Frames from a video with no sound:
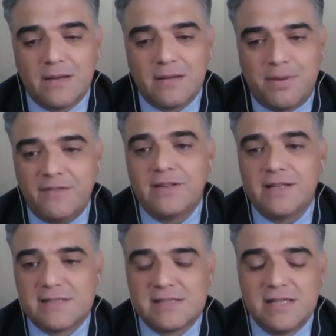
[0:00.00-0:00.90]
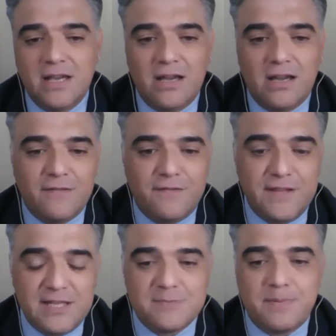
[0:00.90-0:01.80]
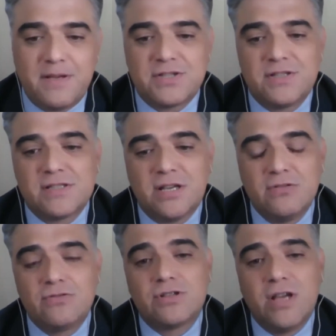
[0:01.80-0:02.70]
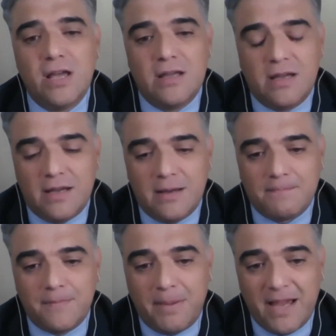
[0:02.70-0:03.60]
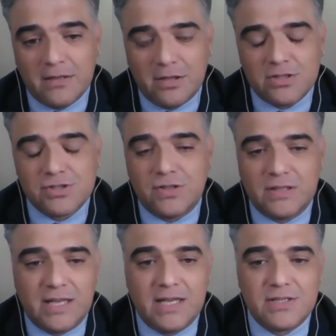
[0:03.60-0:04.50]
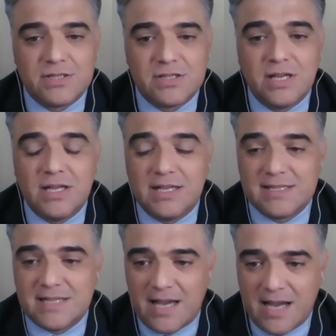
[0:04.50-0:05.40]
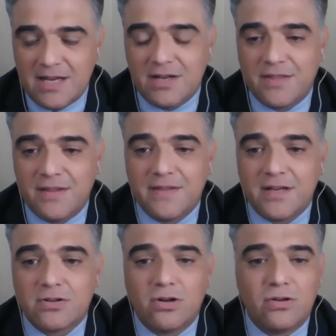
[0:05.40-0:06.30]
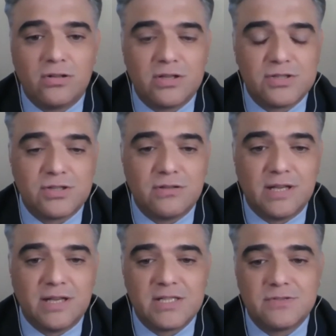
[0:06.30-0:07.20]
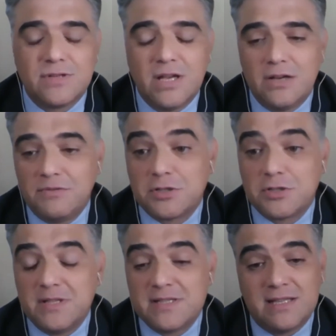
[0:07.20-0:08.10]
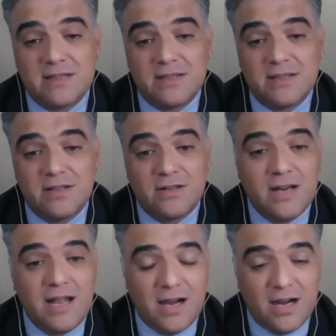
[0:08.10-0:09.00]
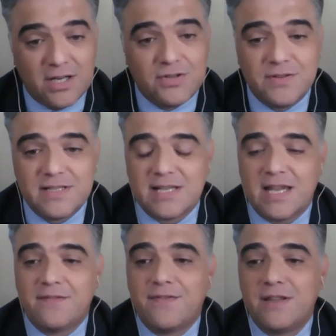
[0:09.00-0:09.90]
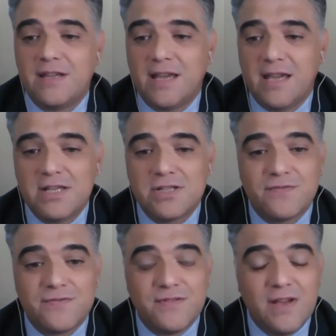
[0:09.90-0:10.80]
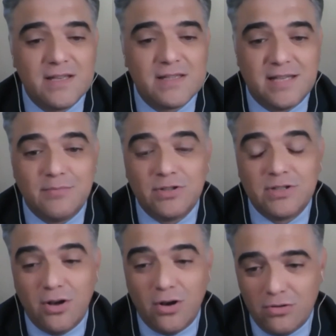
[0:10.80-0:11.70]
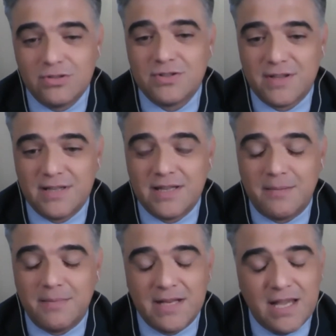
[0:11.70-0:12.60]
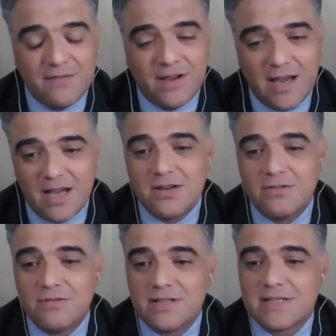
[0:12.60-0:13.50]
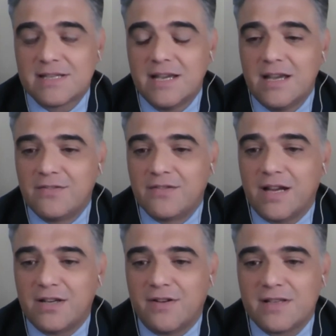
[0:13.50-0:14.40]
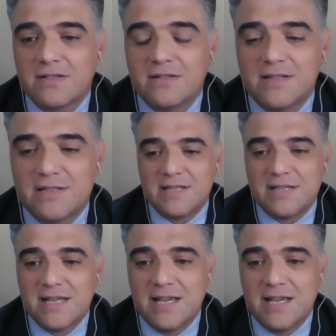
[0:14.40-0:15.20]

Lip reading: prevalence of these patients whose biological age is higher than their chronological age, which means that their arteries have the age of someone older than them and have a higher risk of cardiovascular disease,